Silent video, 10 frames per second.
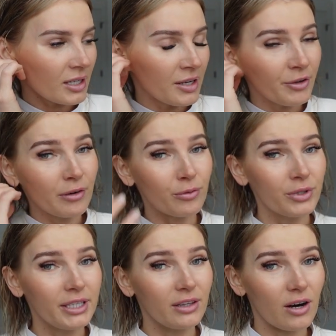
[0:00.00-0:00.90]
If you have
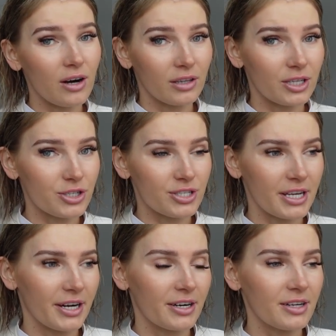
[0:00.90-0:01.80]
really long, luscious
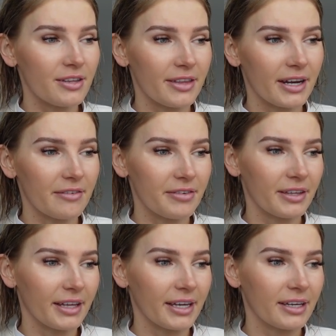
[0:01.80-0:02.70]
hair, then I
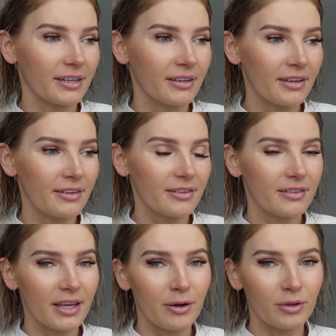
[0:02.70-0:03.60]
feel like
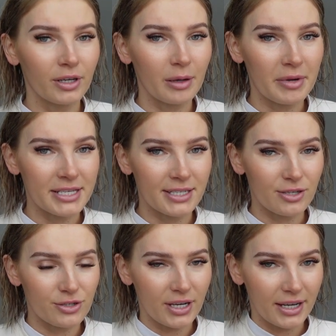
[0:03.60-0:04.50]
it would look amazing
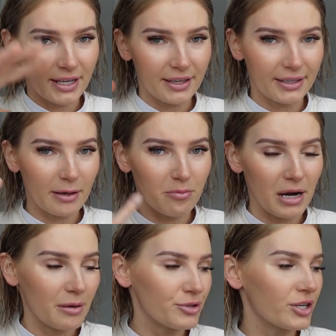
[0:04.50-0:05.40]
because you kind of get like that
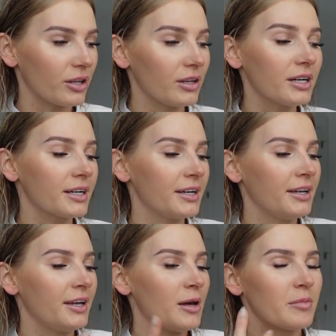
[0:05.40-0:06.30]
bombshell look.
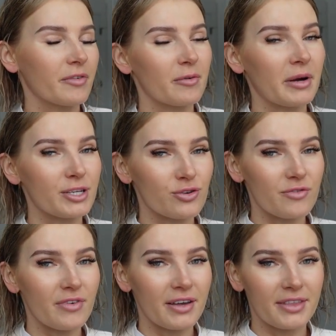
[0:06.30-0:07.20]
But for my
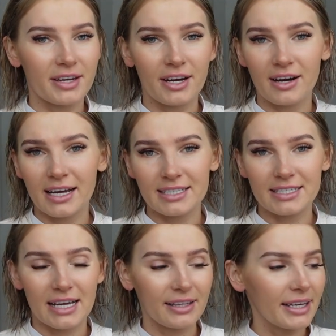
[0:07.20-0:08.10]
short, fine, thin hair, I did
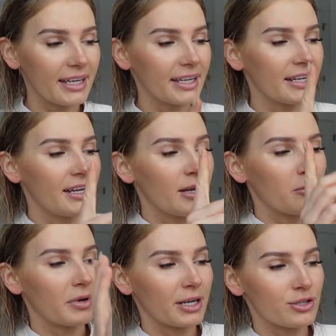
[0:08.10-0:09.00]
not like it.
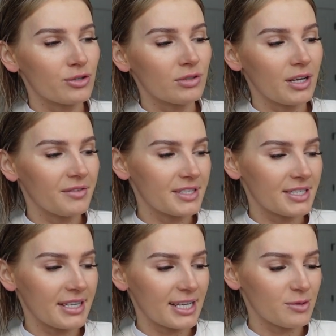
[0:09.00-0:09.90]
But I do love this
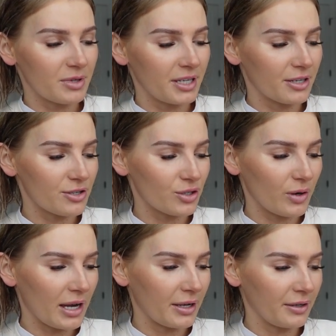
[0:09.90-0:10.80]
attachment here, so
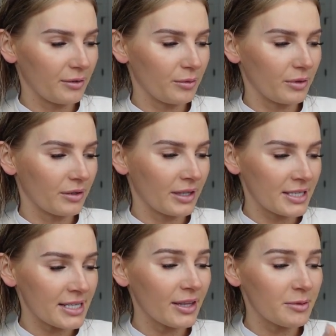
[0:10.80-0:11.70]
I... They
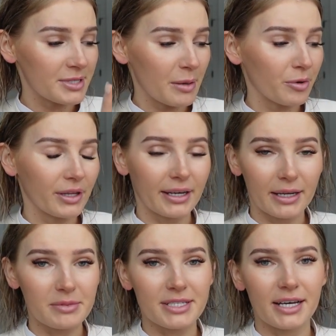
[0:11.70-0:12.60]
sell them separately on
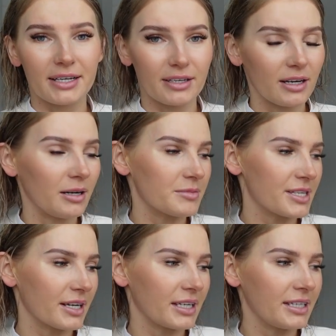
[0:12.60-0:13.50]
Amazon. Um, it's
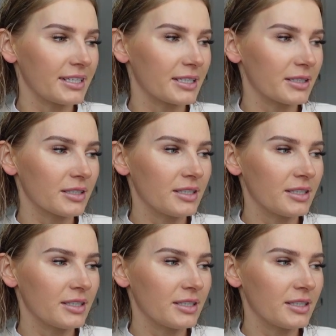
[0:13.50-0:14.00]
like a heated